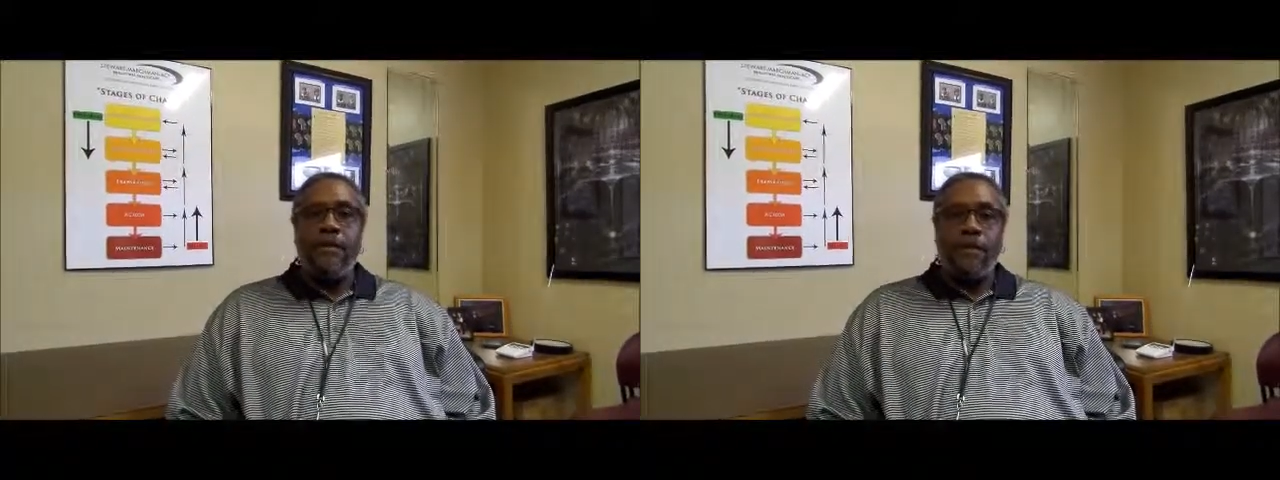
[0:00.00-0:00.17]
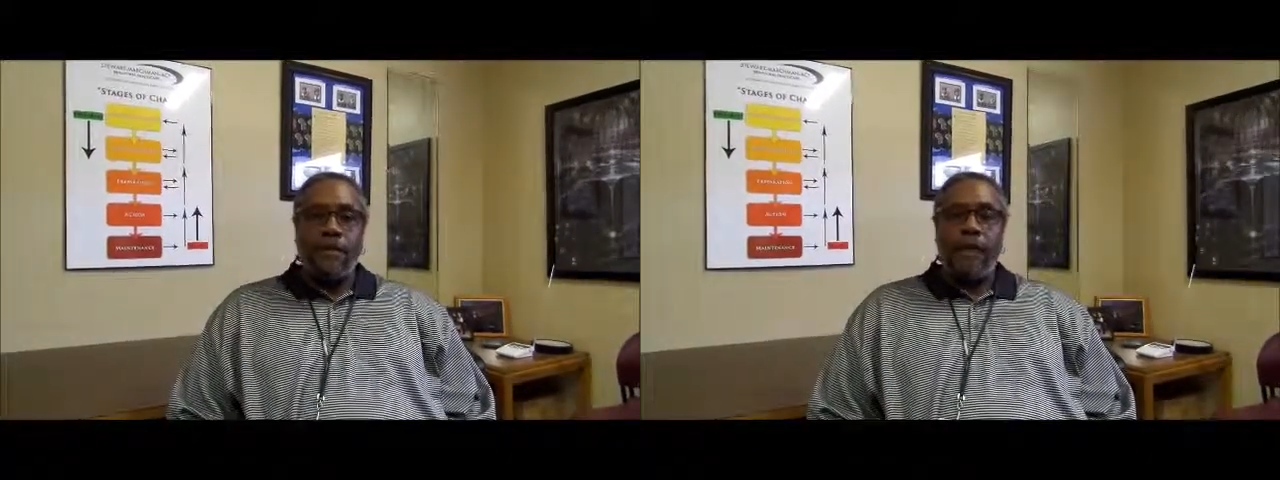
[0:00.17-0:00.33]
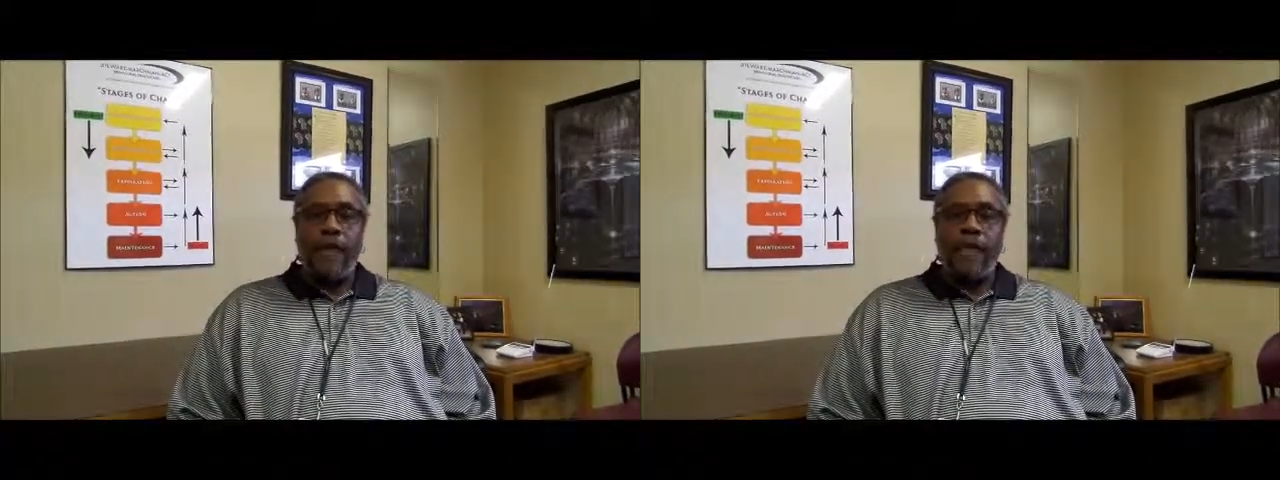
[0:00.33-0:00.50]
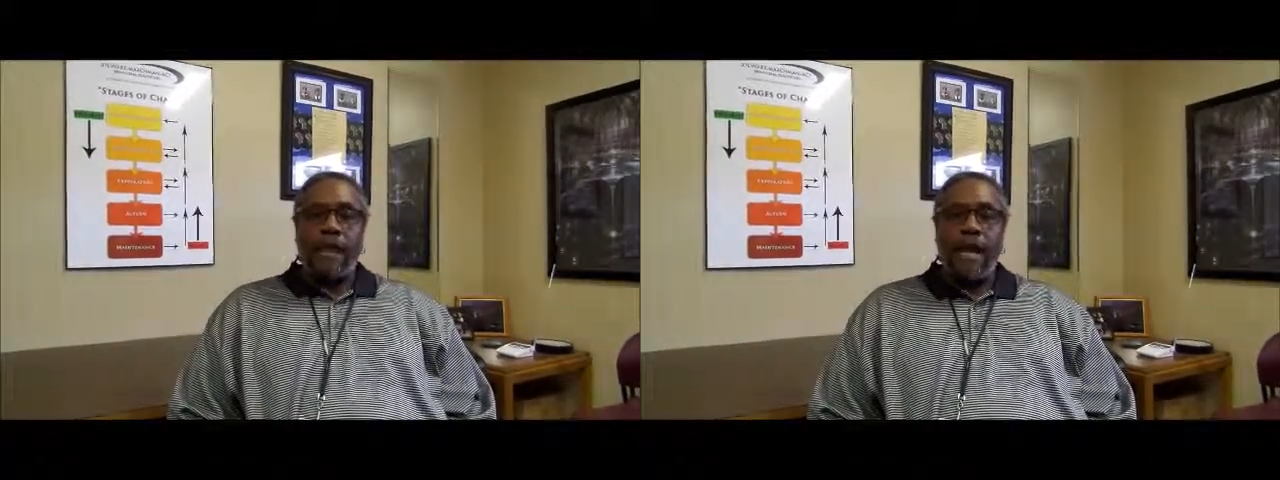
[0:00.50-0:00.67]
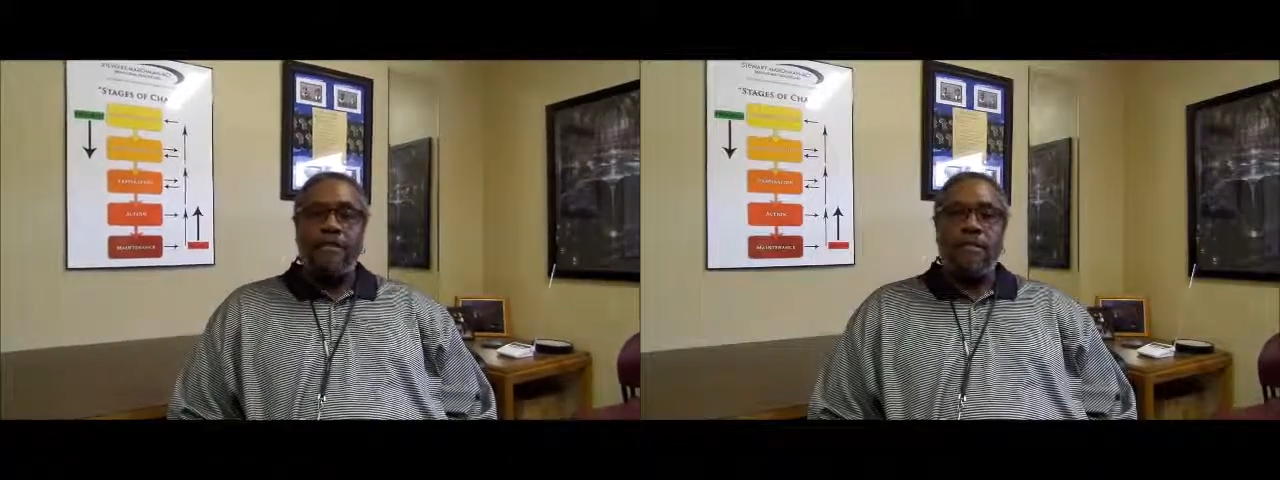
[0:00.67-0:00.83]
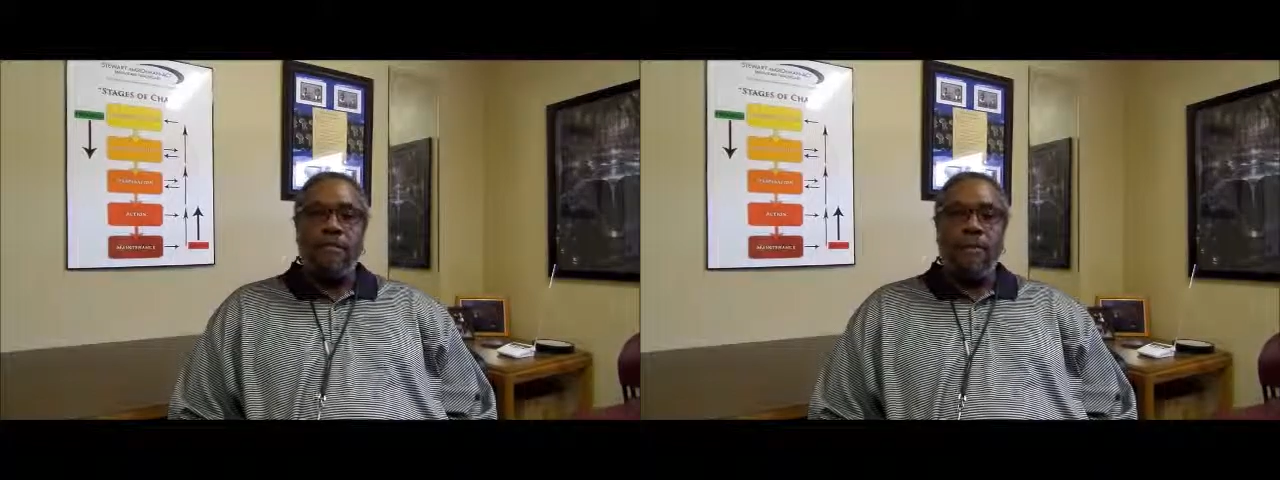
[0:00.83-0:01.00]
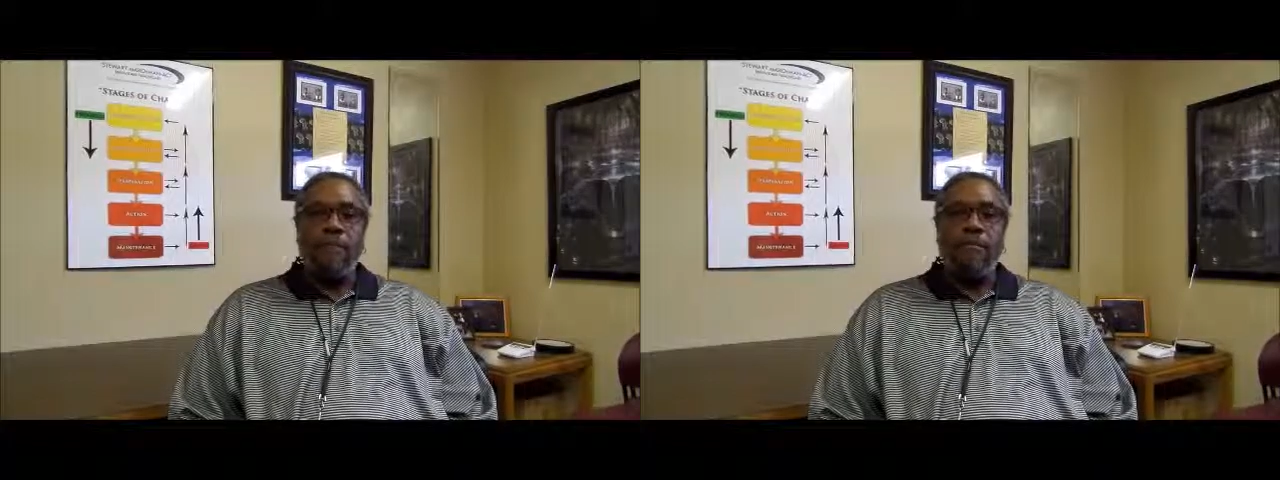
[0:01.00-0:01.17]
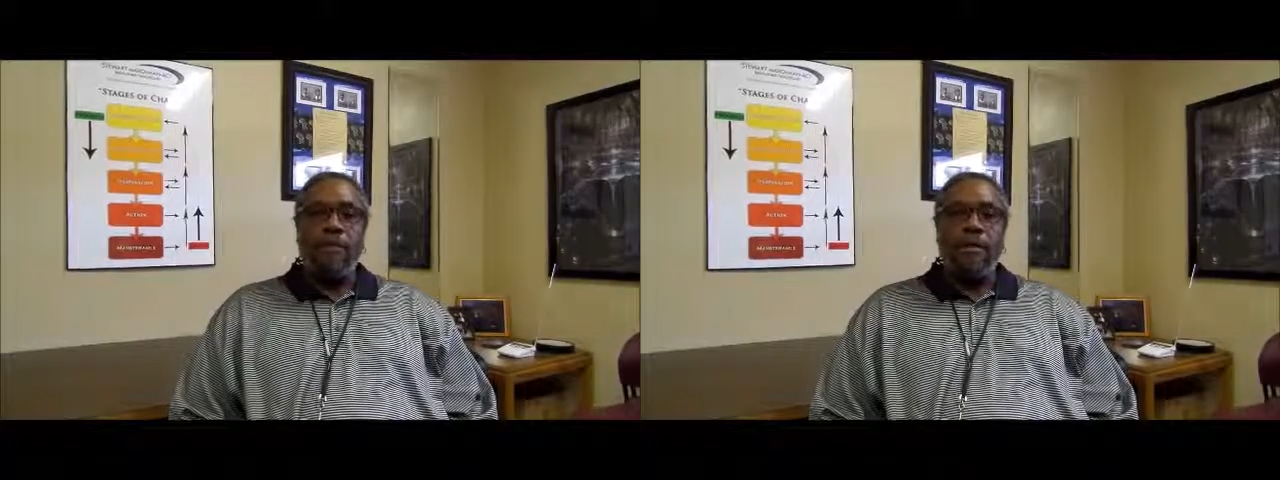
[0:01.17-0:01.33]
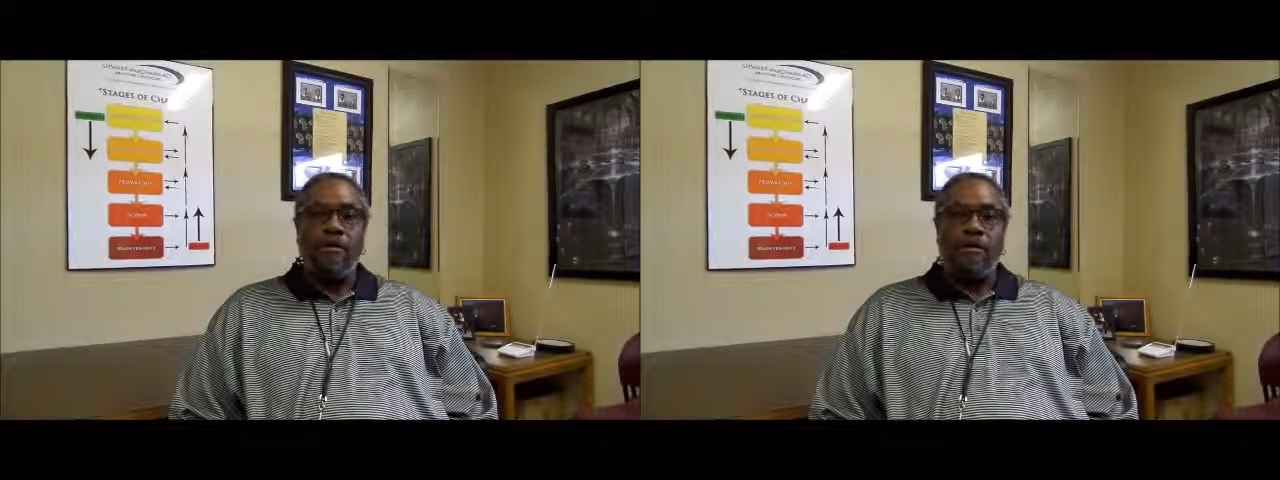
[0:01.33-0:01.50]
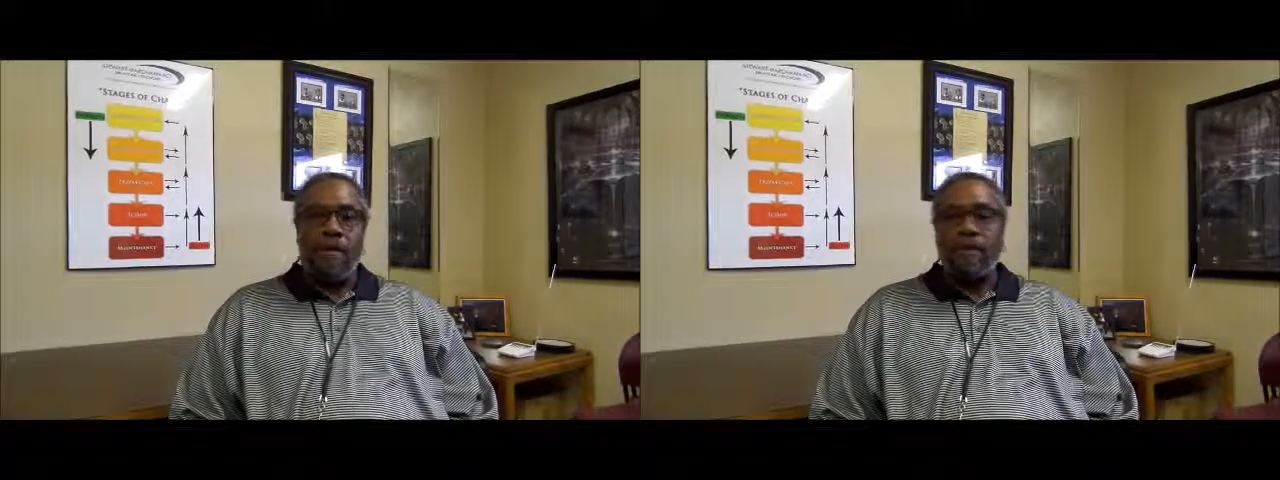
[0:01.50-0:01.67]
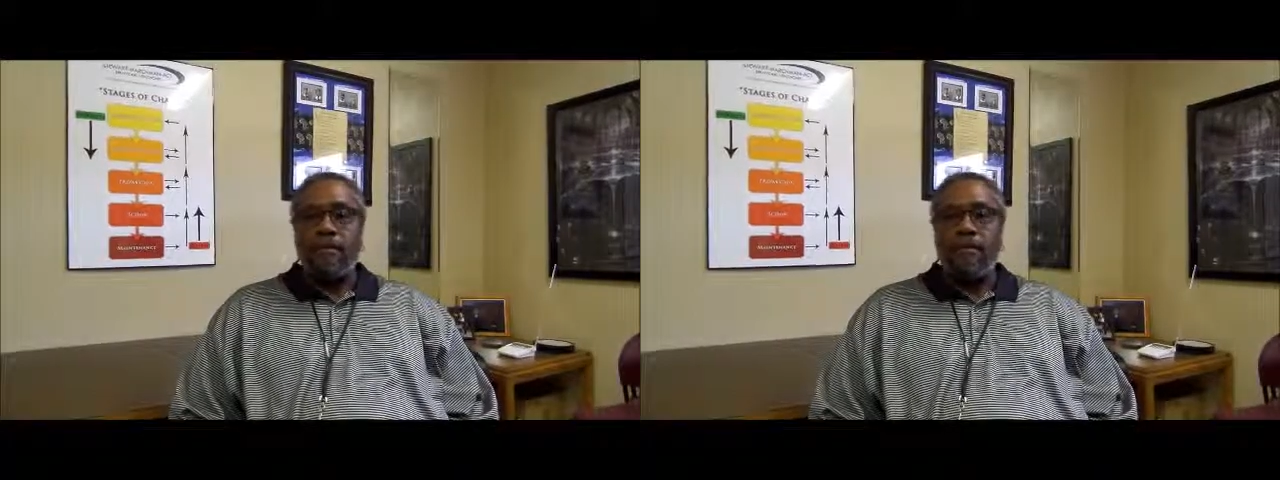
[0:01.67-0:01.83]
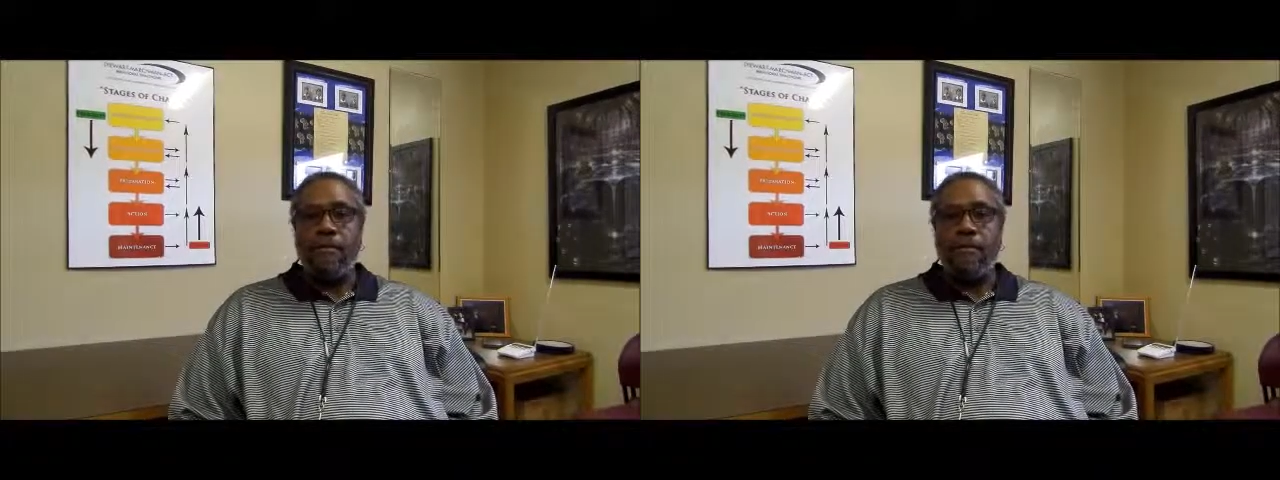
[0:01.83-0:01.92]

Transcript: so they can actually make it be effective